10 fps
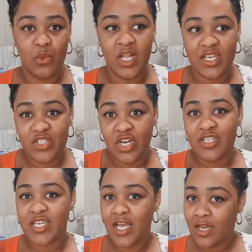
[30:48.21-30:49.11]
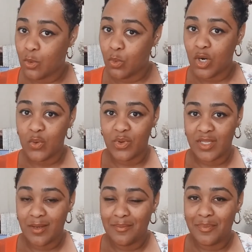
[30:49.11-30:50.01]
Well, I start to kind of work with
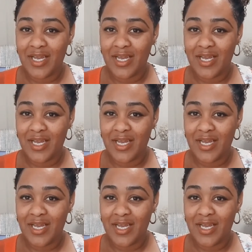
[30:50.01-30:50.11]
it.